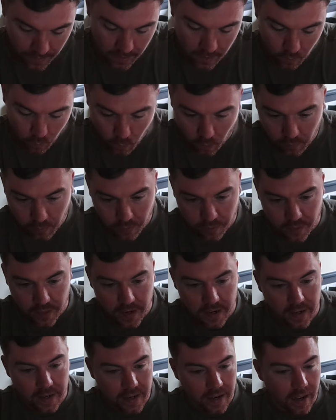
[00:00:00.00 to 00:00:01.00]
One
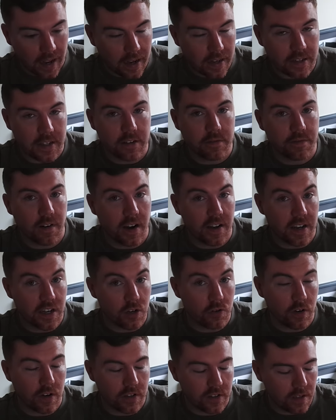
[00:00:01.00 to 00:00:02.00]
thing I did find
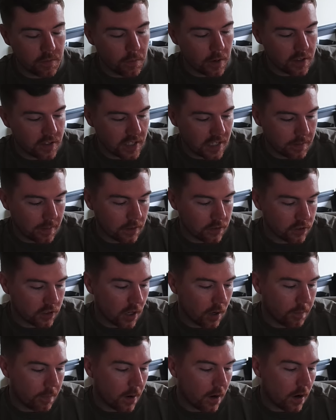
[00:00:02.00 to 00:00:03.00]
interesting, what he said about
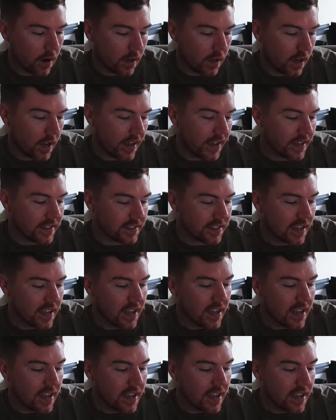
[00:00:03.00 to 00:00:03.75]
Scott Parker, is